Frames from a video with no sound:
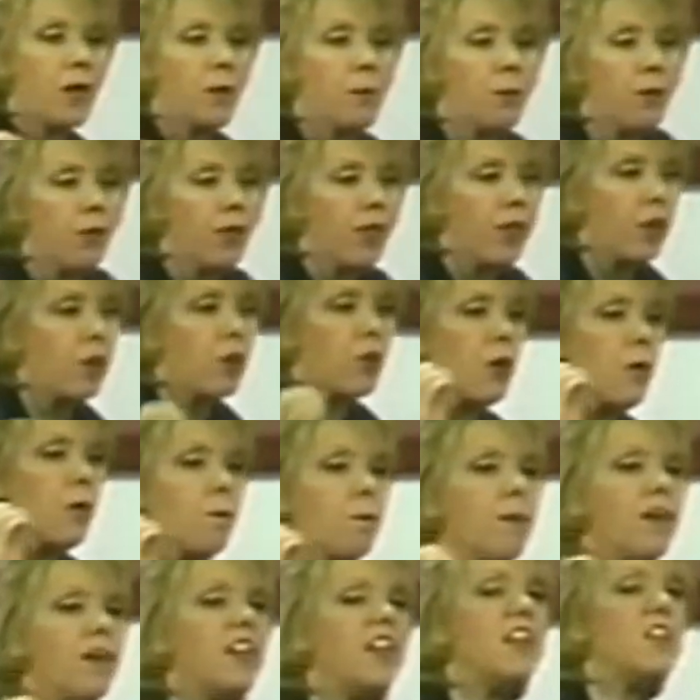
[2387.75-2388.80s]
people that are
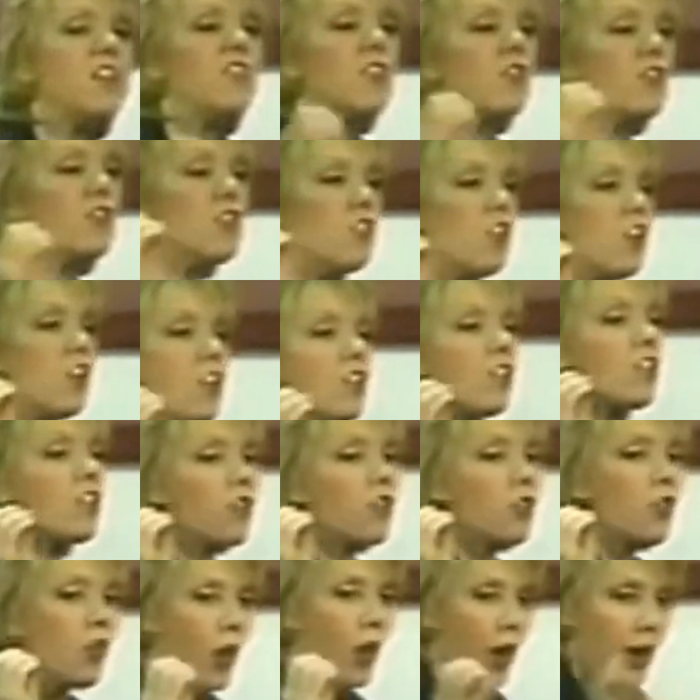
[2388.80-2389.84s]
committed to
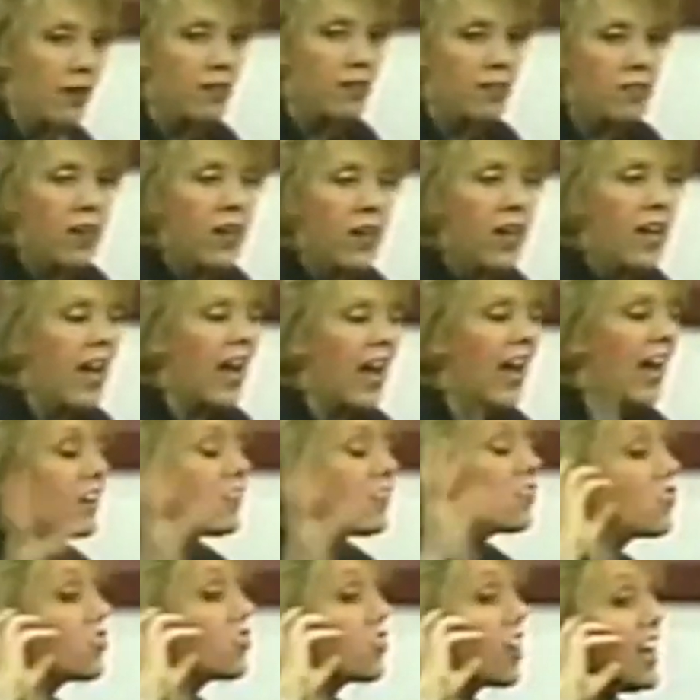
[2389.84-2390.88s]
Jesus Christ
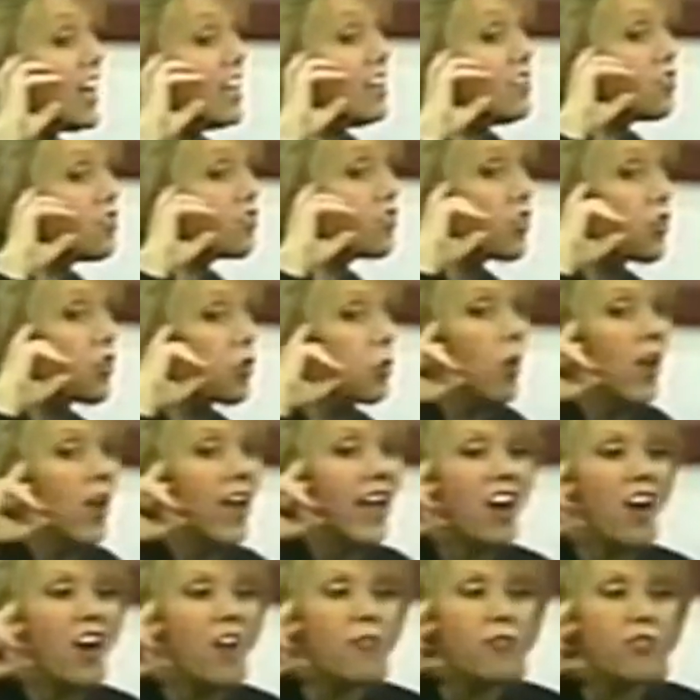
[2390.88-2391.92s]
and change their
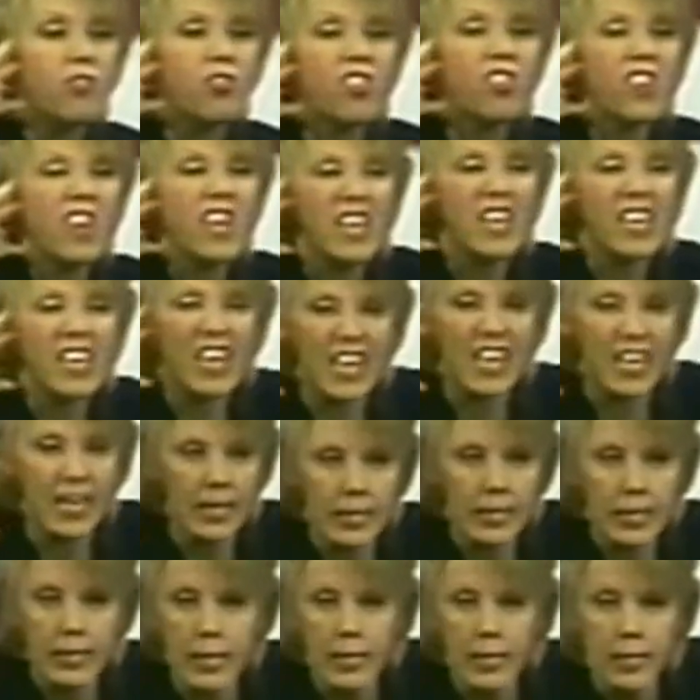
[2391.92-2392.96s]
way of
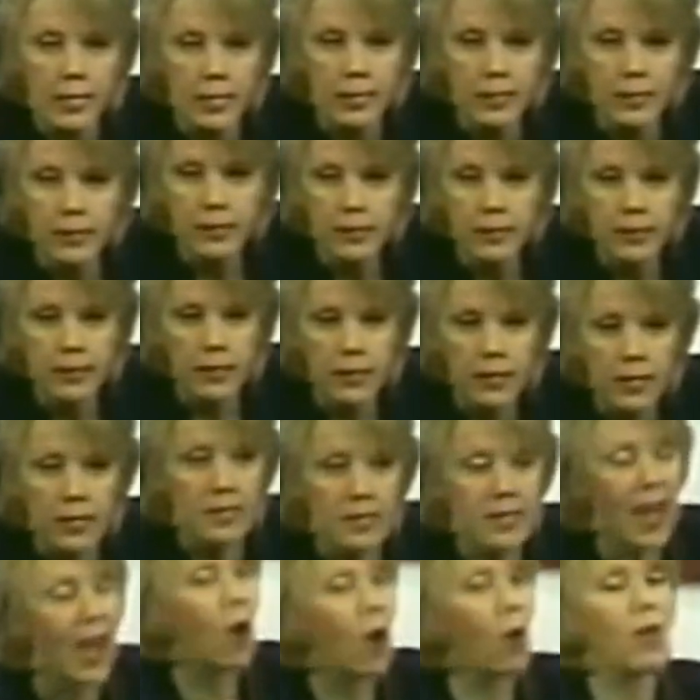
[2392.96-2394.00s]
thinking.
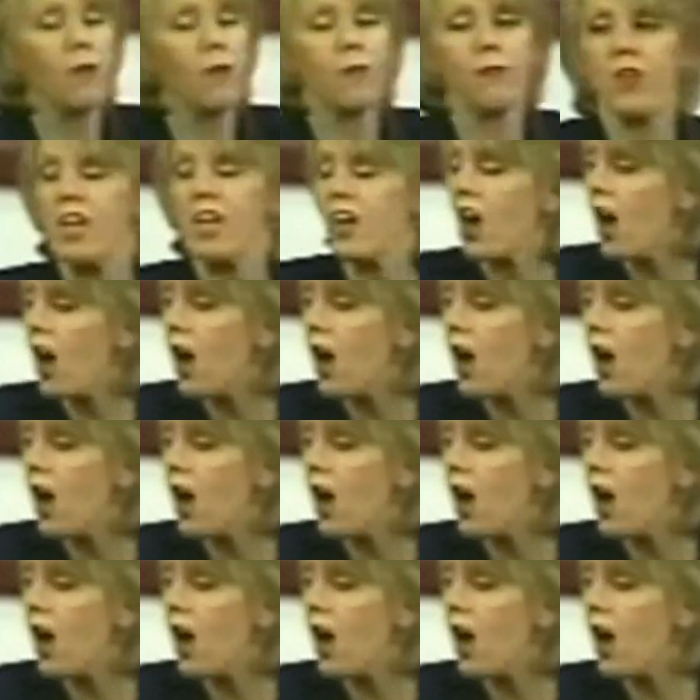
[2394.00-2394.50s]
Now, if he